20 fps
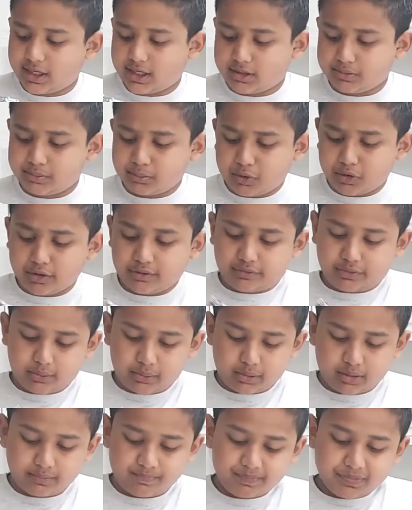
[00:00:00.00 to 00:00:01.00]
add more if you
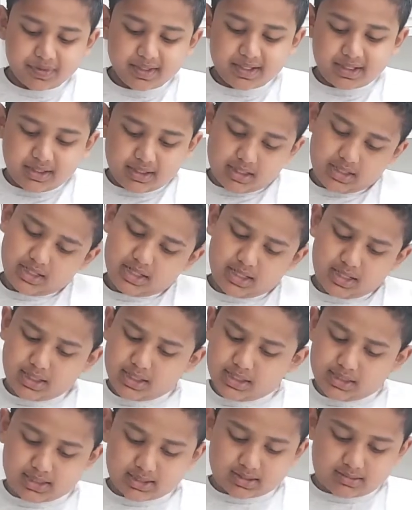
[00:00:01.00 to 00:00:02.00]
want.
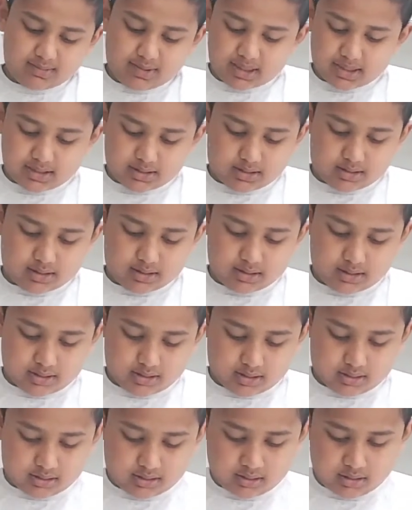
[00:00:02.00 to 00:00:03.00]
It doesn't matter. So
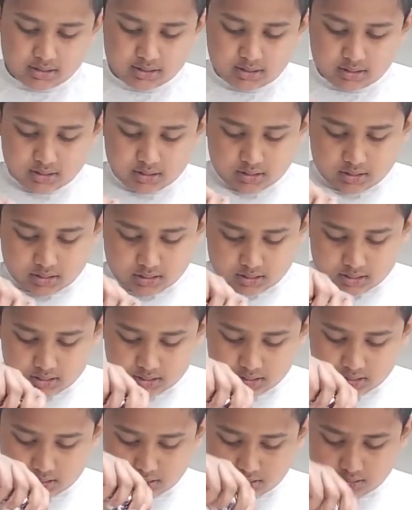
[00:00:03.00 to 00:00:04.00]

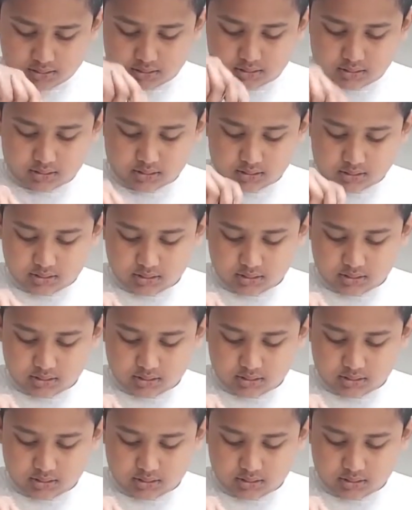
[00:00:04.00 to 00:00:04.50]
just in here.